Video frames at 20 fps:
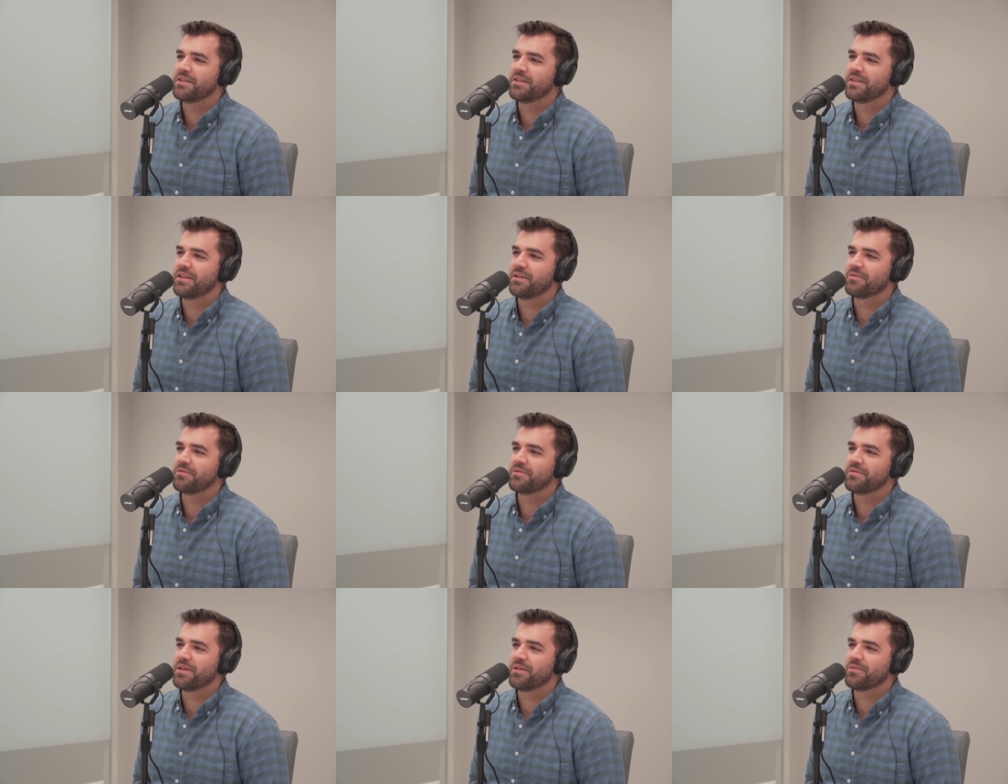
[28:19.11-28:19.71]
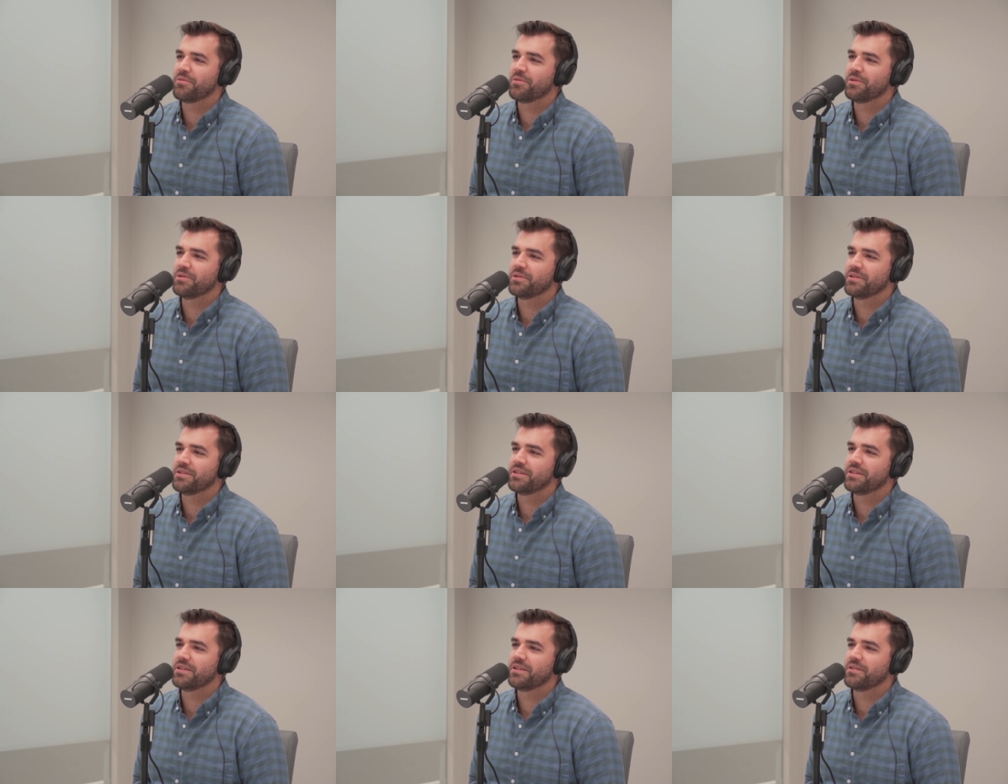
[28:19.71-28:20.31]
of, that
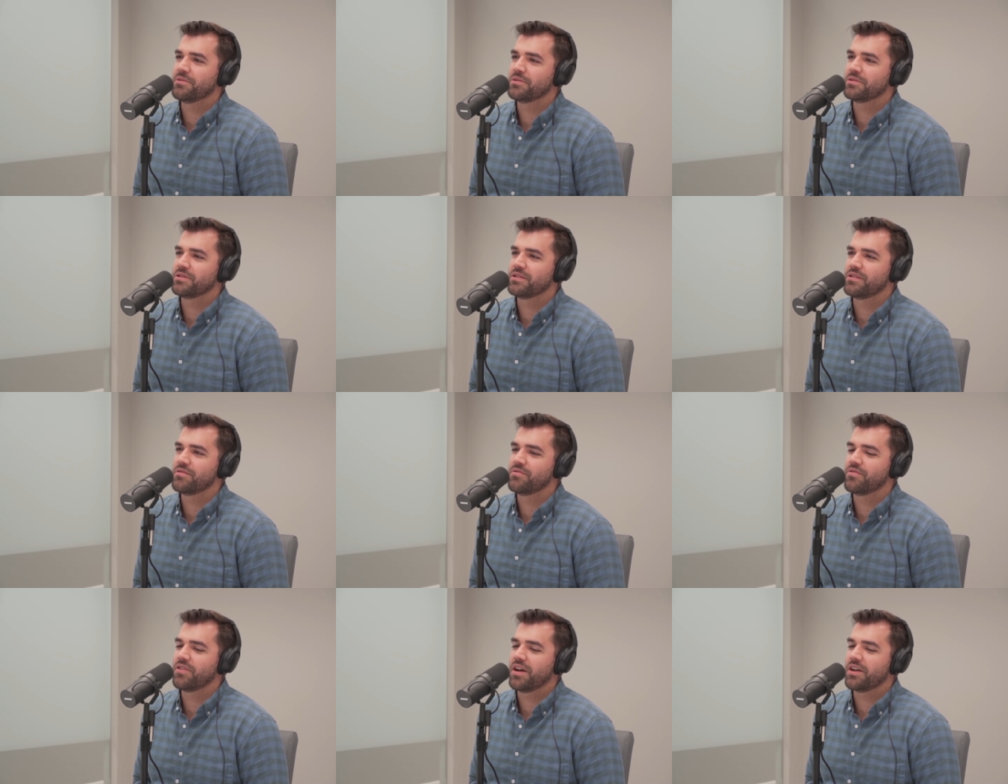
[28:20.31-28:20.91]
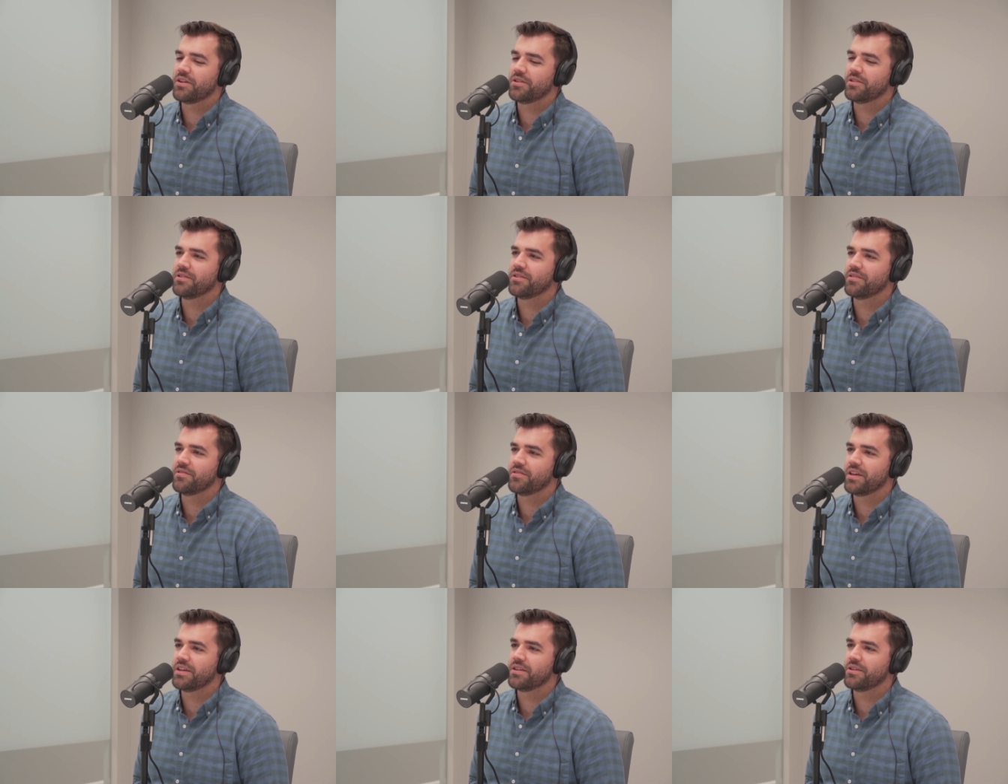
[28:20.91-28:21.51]
really was the definer
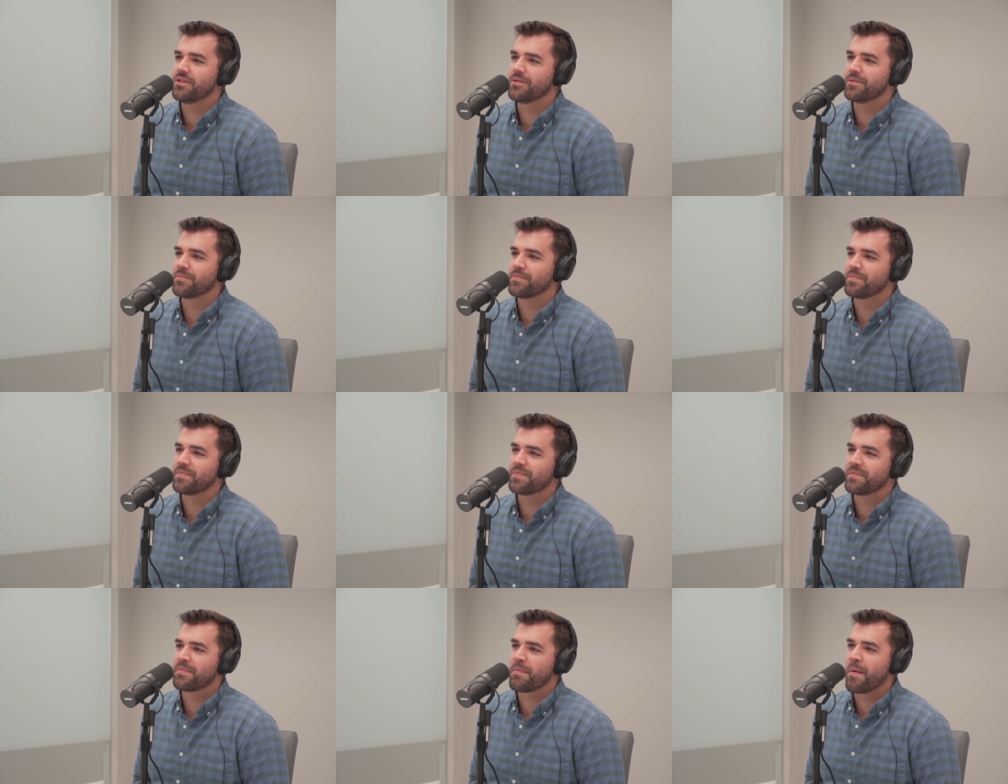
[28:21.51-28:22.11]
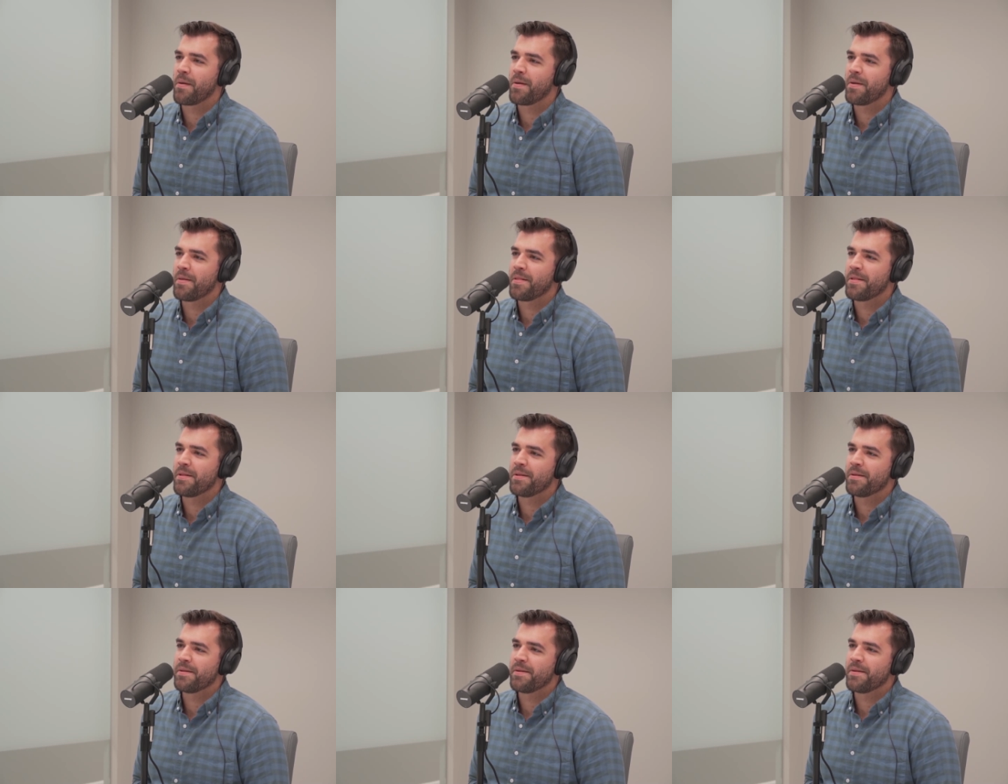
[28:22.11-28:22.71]
of that year. So for a